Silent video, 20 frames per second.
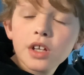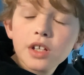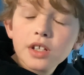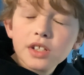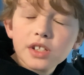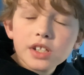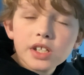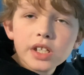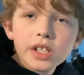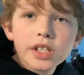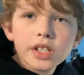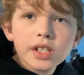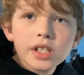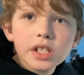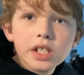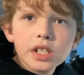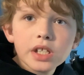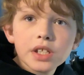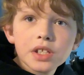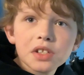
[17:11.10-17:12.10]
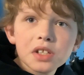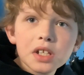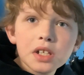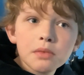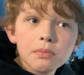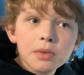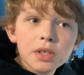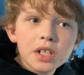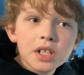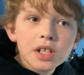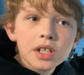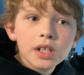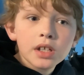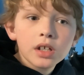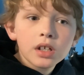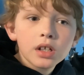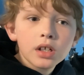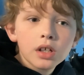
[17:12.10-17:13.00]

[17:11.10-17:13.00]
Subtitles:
ZZ, ZB,